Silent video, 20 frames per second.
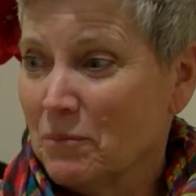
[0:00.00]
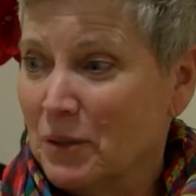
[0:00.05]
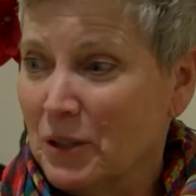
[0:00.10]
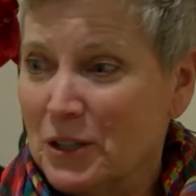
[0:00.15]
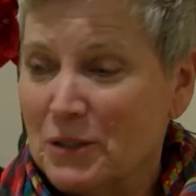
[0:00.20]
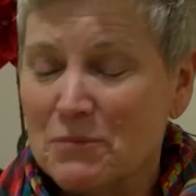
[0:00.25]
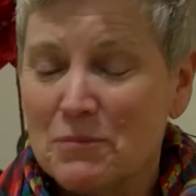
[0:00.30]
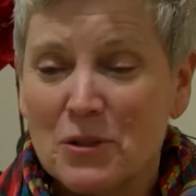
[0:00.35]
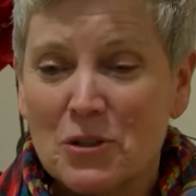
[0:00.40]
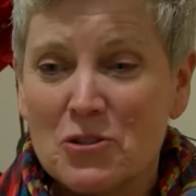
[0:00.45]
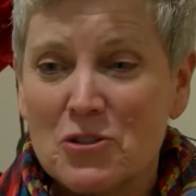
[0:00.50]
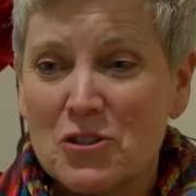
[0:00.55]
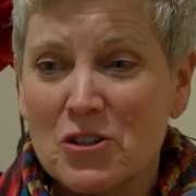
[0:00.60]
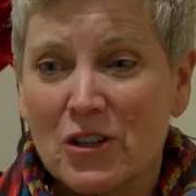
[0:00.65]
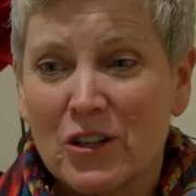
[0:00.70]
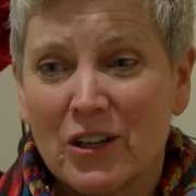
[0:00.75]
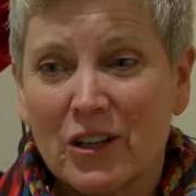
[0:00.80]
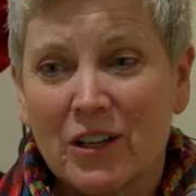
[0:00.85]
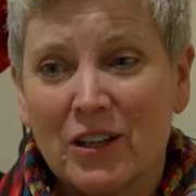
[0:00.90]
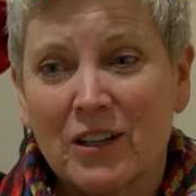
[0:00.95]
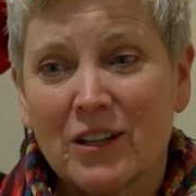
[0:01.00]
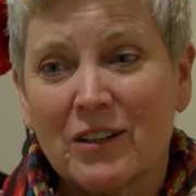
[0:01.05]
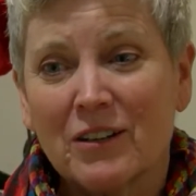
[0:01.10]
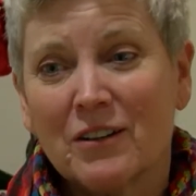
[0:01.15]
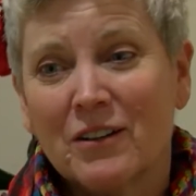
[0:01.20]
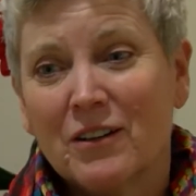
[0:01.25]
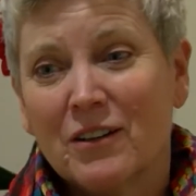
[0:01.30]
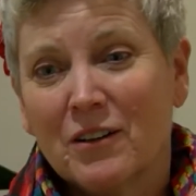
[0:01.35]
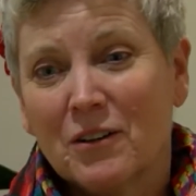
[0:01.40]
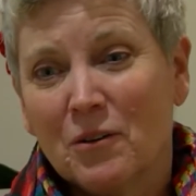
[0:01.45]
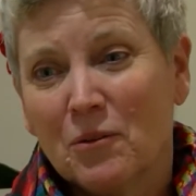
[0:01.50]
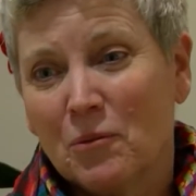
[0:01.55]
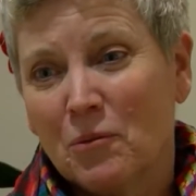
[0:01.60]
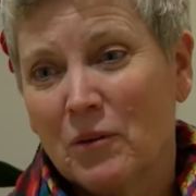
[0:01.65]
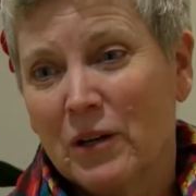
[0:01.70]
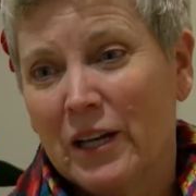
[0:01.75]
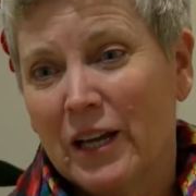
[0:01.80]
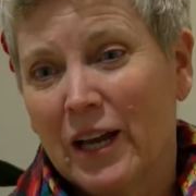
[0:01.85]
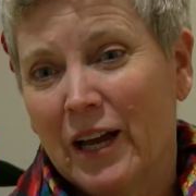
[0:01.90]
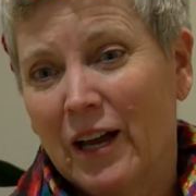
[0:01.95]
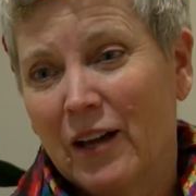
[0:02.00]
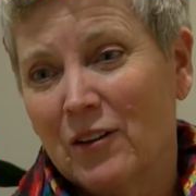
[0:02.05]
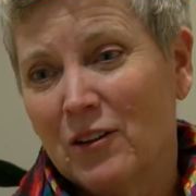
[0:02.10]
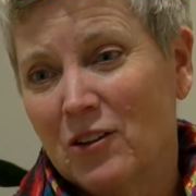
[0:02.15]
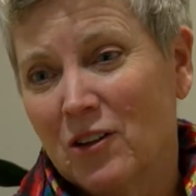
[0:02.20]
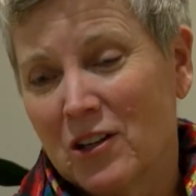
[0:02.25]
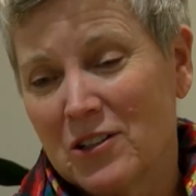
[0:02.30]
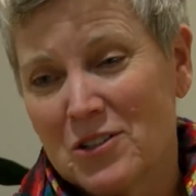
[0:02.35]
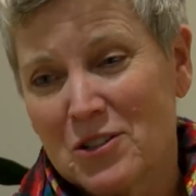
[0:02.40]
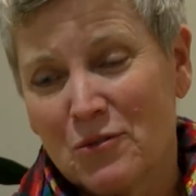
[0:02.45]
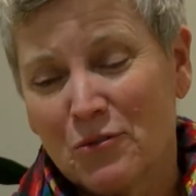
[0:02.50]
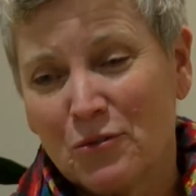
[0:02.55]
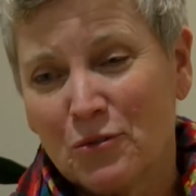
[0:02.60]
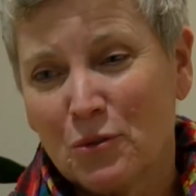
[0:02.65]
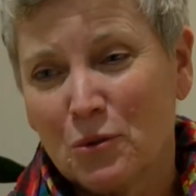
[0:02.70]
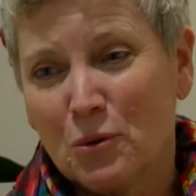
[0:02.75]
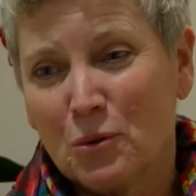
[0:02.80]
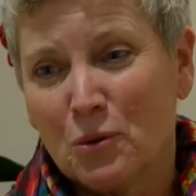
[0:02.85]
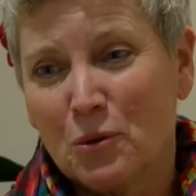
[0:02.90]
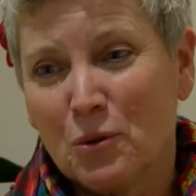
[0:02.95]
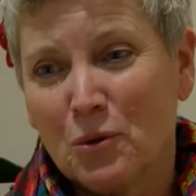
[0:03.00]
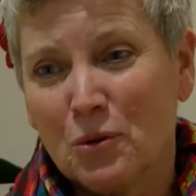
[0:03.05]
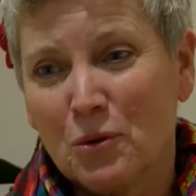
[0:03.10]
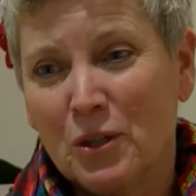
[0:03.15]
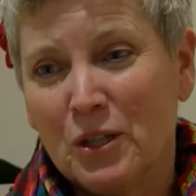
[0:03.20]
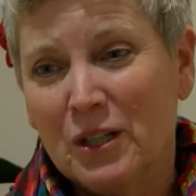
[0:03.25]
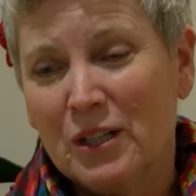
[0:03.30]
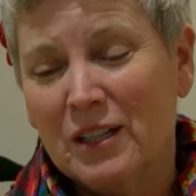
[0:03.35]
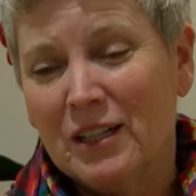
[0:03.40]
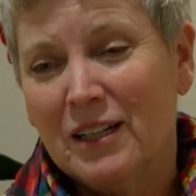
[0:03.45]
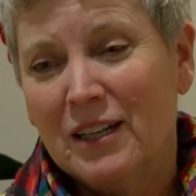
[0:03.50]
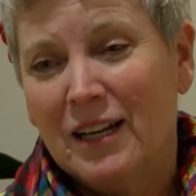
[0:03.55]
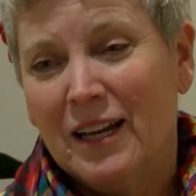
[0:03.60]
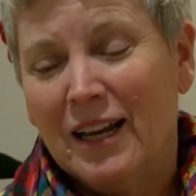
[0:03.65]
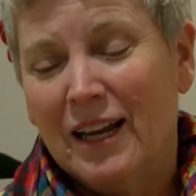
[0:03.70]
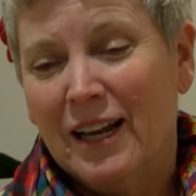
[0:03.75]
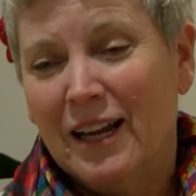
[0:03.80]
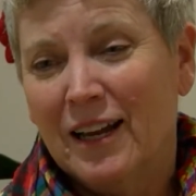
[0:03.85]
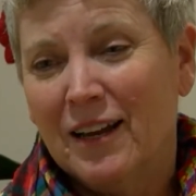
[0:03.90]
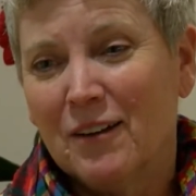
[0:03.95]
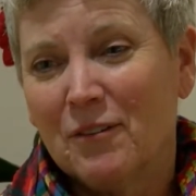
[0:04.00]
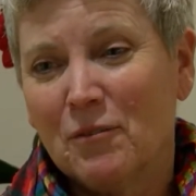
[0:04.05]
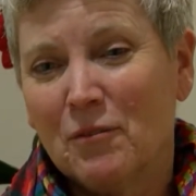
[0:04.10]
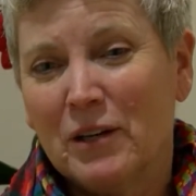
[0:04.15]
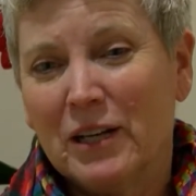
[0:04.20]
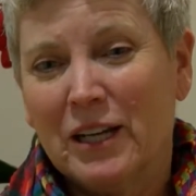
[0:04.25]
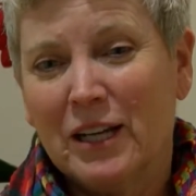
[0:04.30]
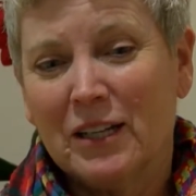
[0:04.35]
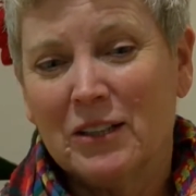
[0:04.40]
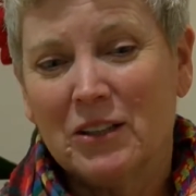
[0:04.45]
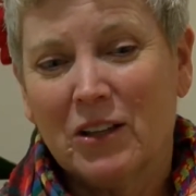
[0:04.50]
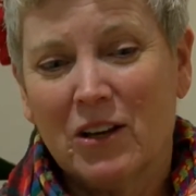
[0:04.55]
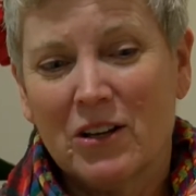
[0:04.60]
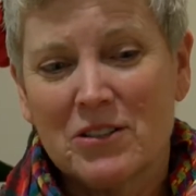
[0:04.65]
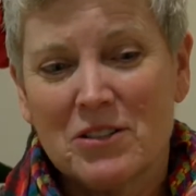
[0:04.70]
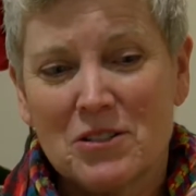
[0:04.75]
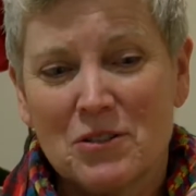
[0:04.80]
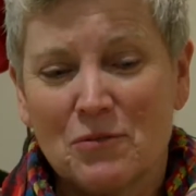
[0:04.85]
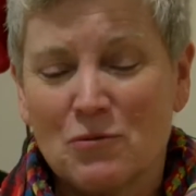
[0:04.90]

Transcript: Played music, we had lots of food, and we had lots